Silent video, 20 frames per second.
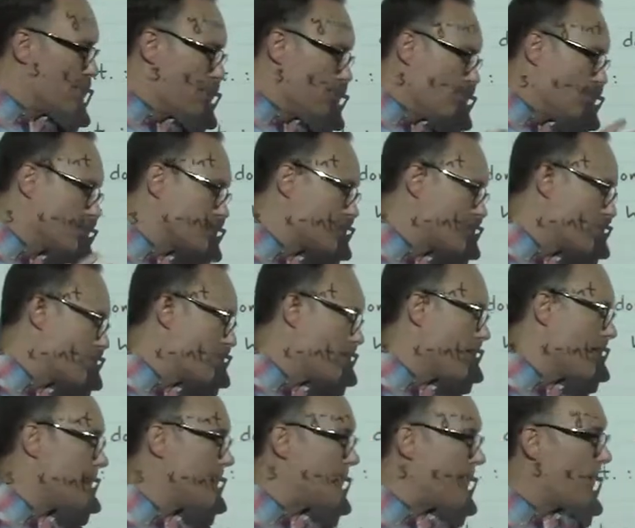what's going
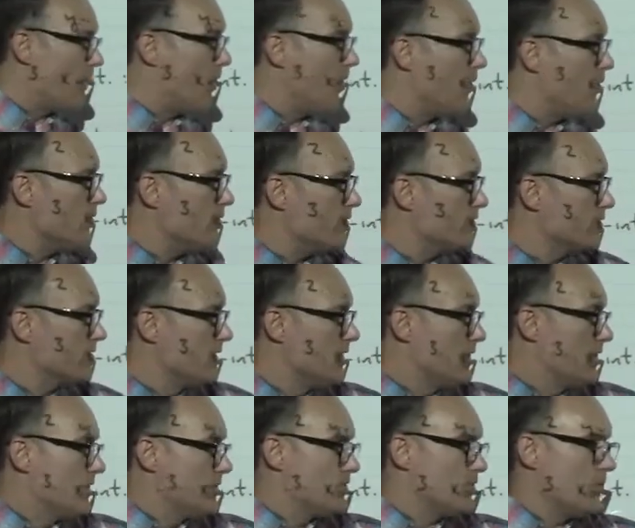on about holes,
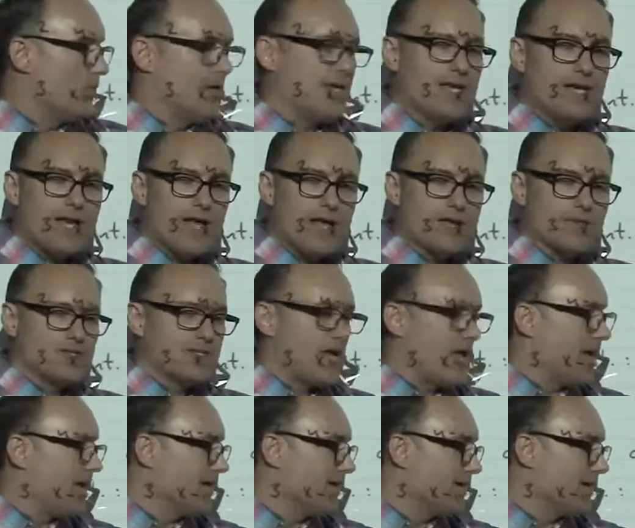so we can now
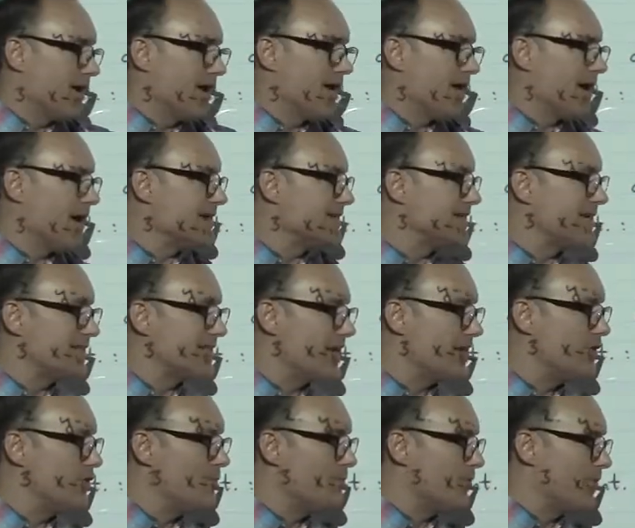say, all right, take
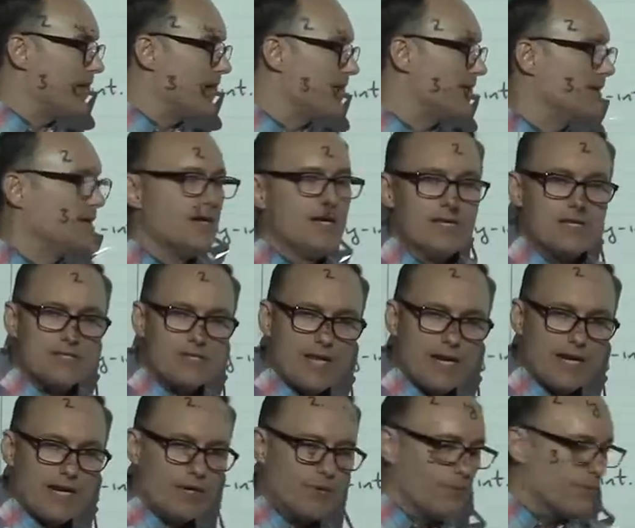that numerator, set
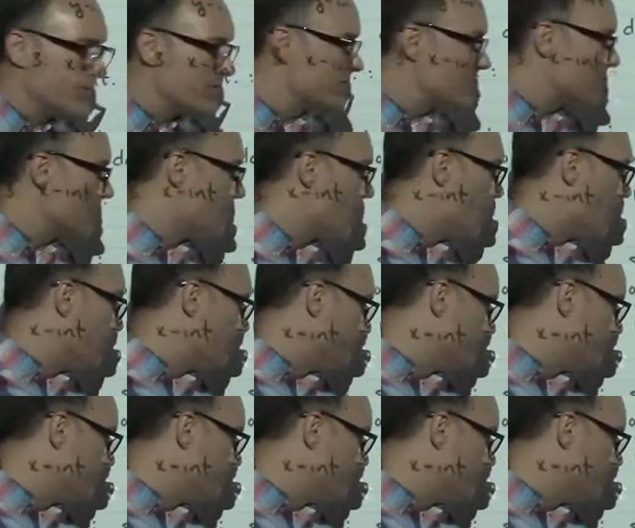it equal to 0.